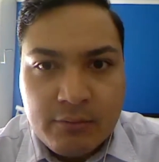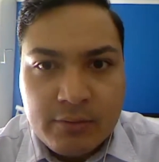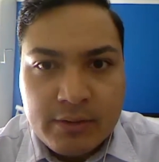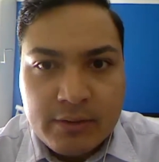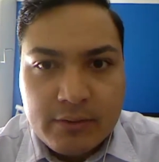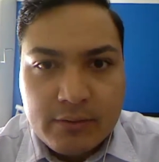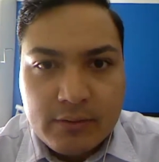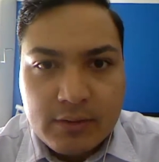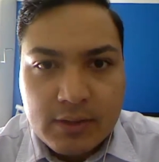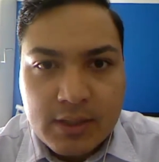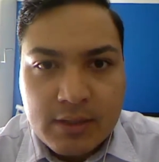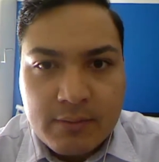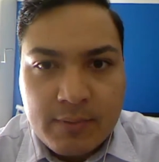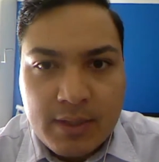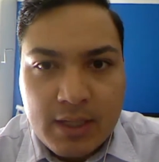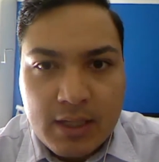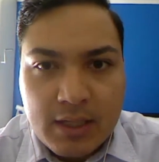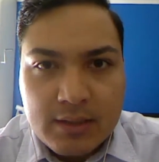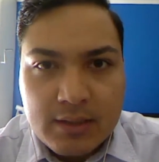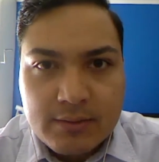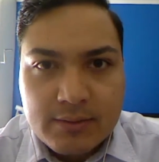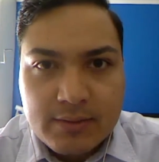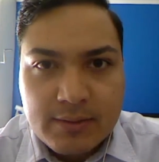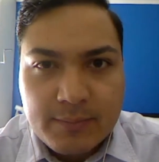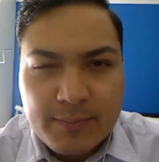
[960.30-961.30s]
with them.
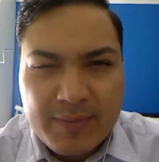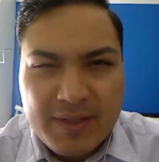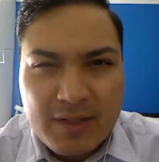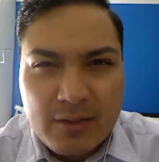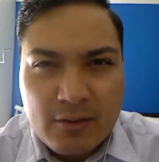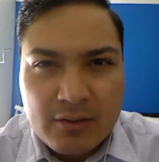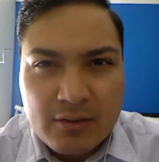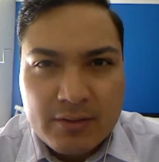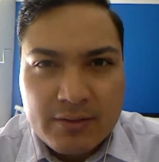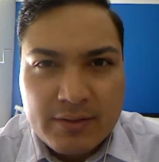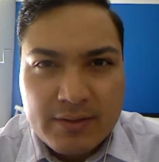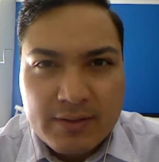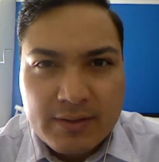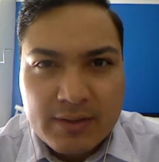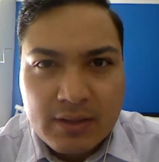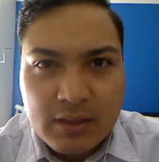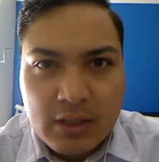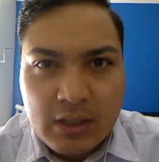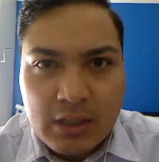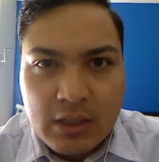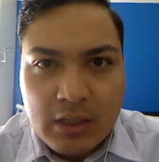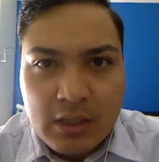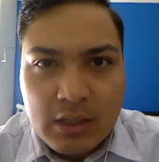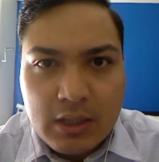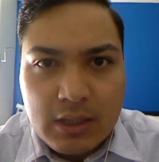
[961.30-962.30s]
And to be honest,
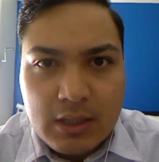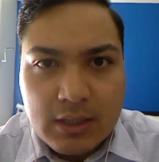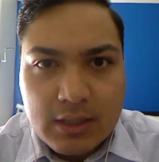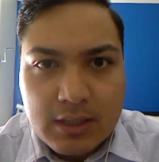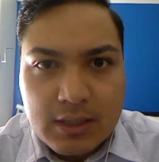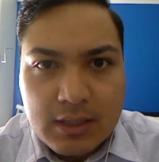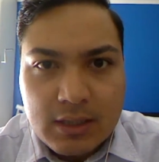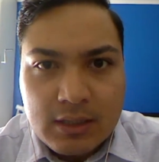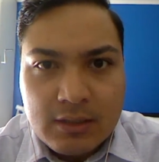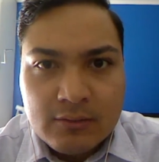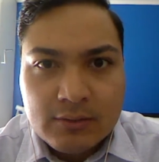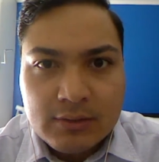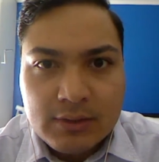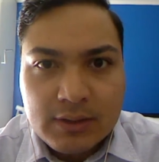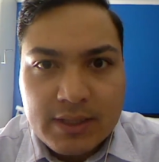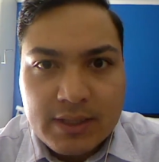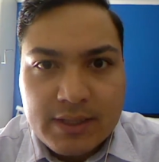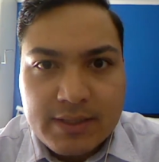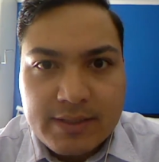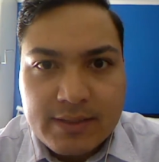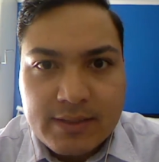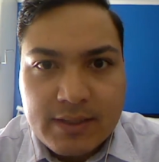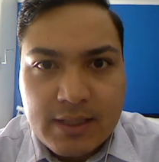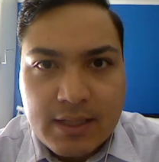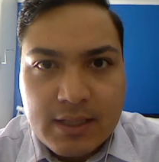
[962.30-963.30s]
I can't really
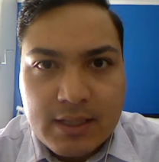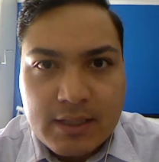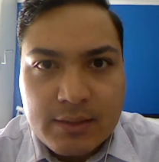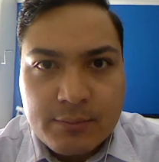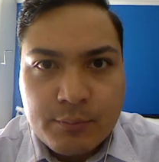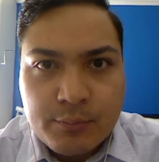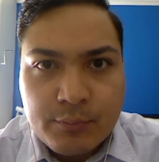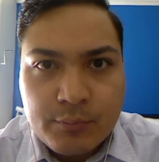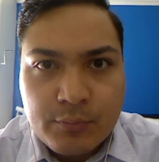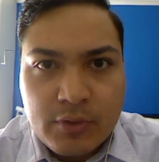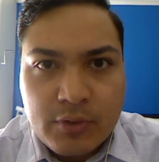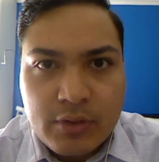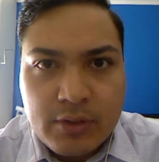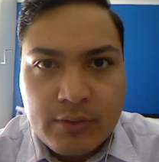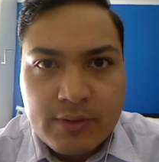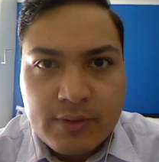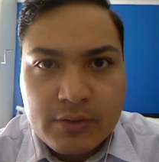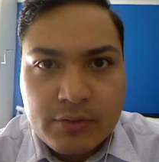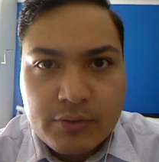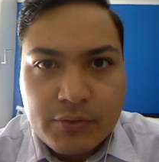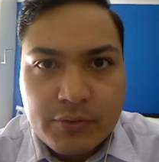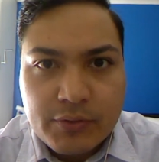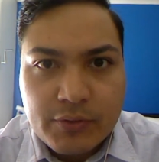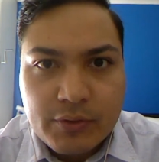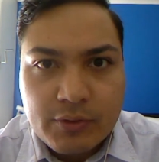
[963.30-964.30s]
see him
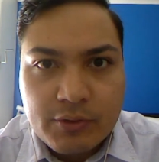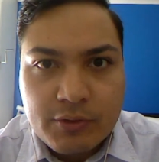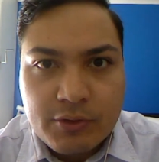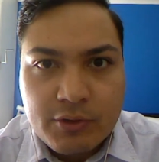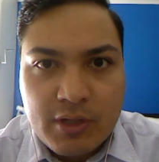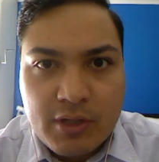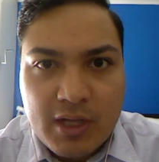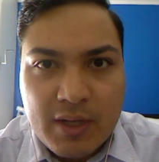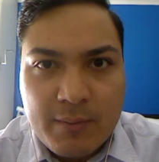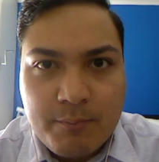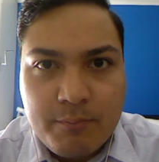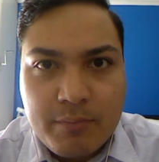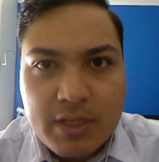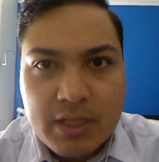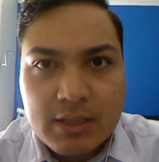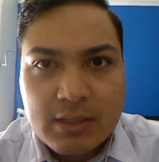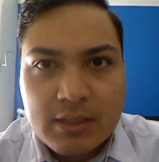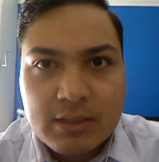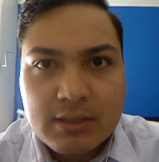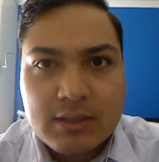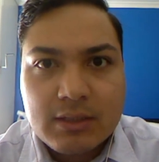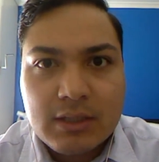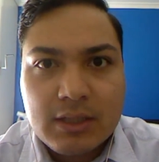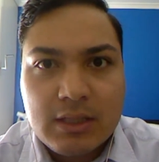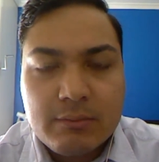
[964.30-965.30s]
moving to a bigger
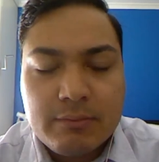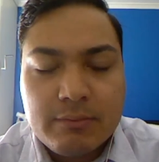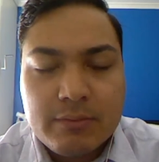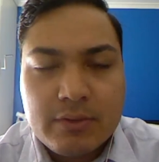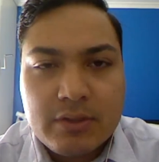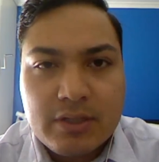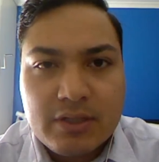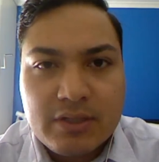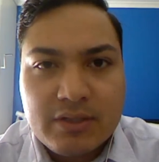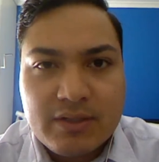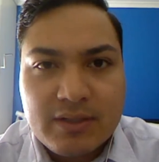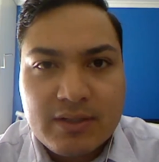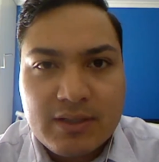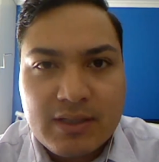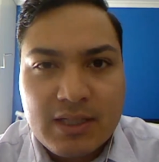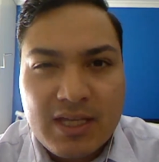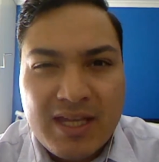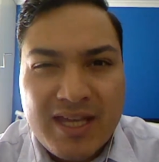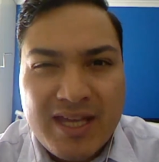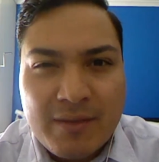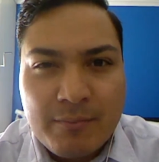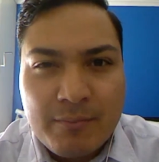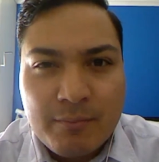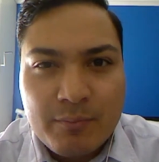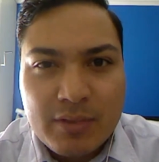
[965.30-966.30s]
club just
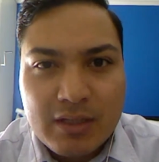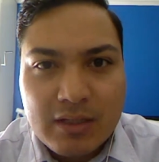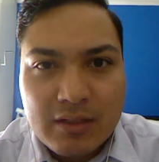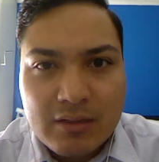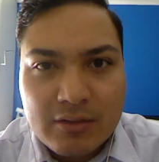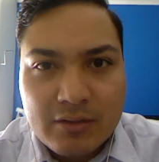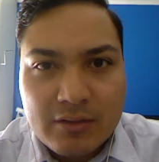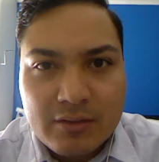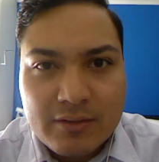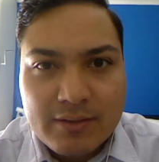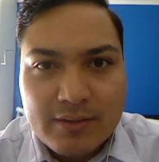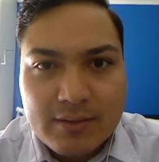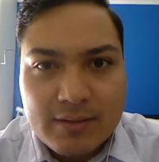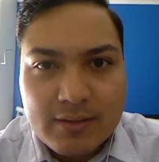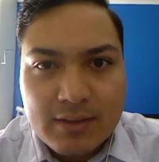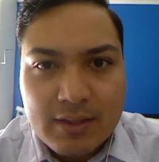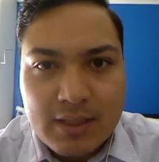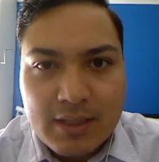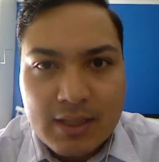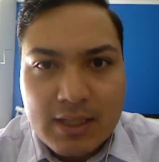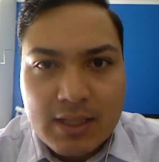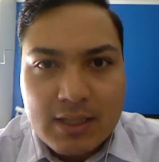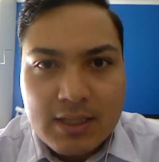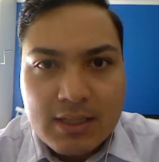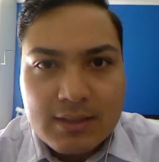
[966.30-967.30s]
yet, because
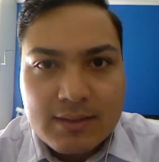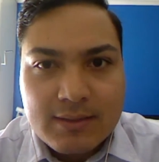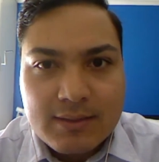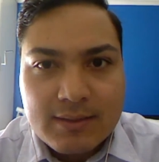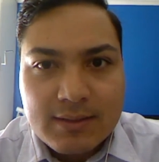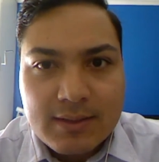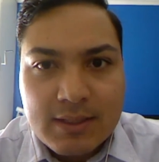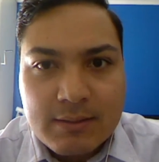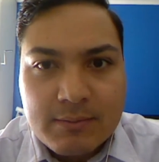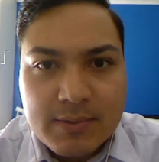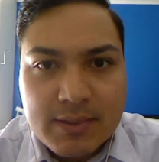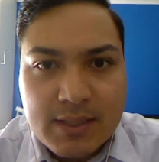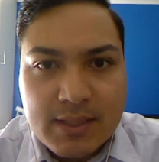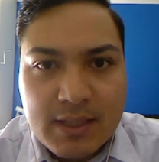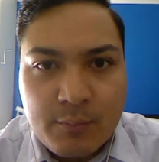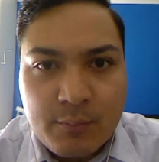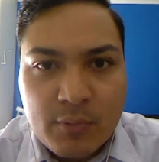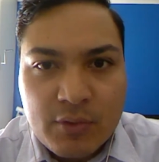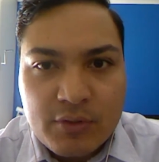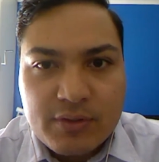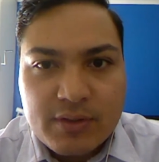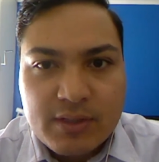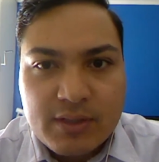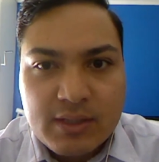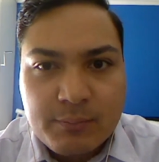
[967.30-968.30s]
it seems that
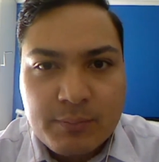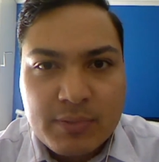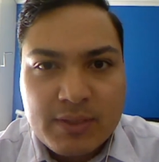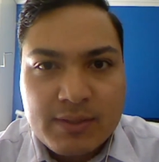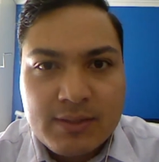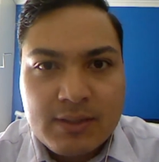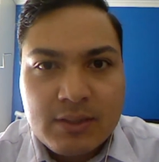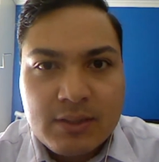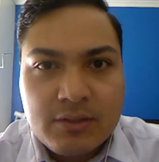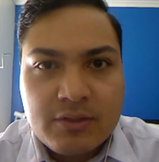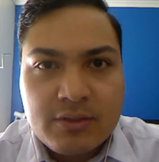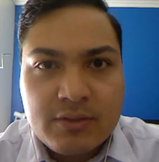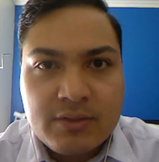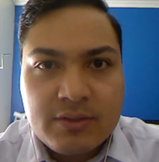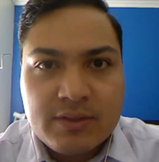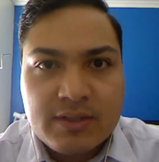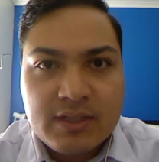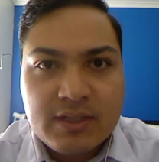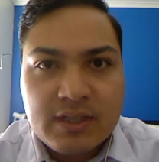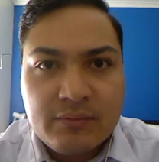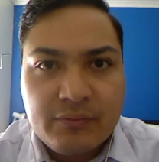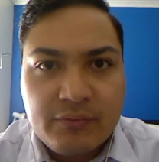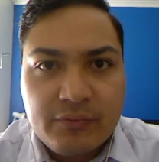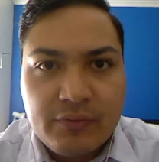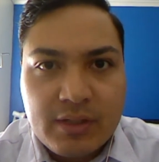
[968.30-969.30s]
most of the positions
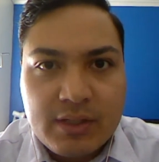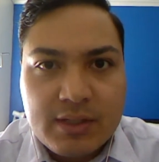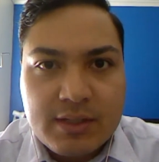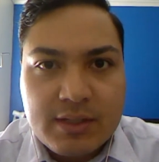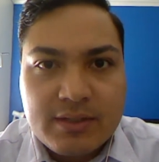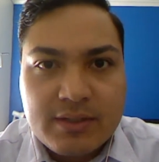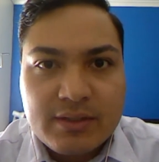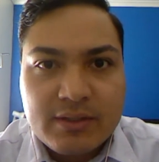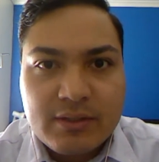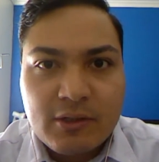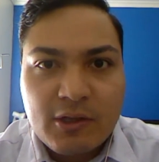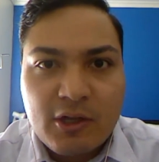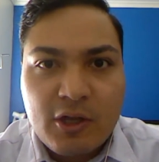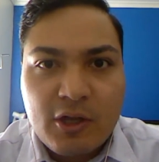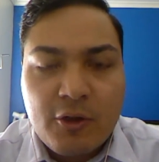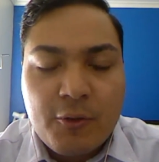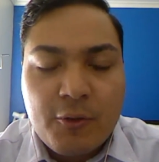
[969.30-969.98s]
are fixed,